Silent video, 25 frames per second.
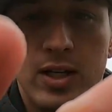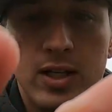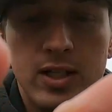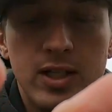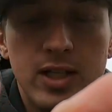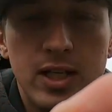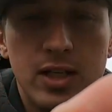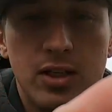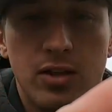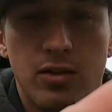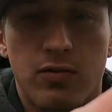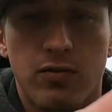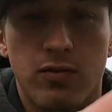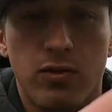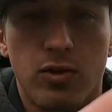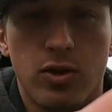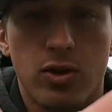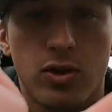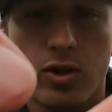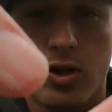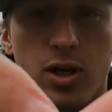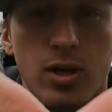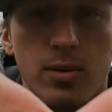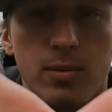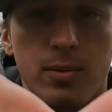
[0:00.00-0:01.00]
take your
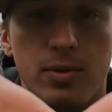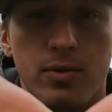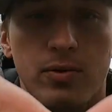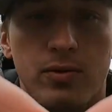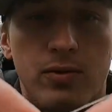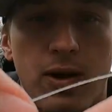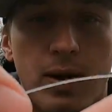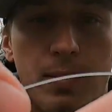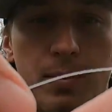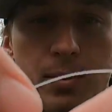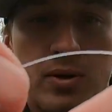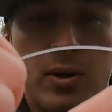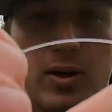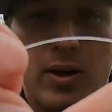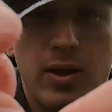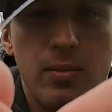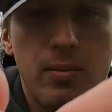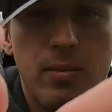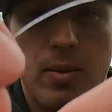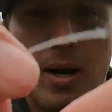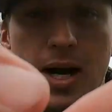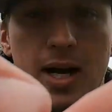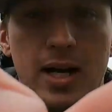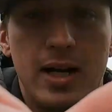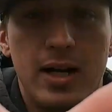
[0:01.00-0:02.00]
fluorocarbon, wrap it around the
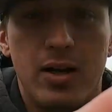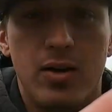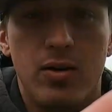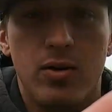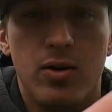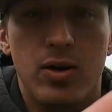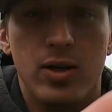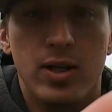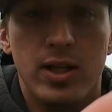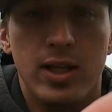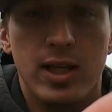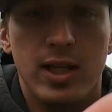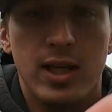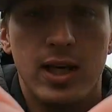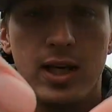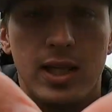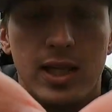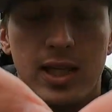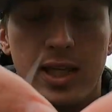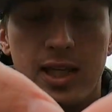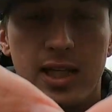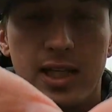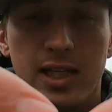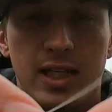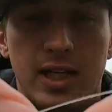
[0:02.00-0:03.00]
mono
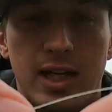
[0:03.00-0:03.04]
the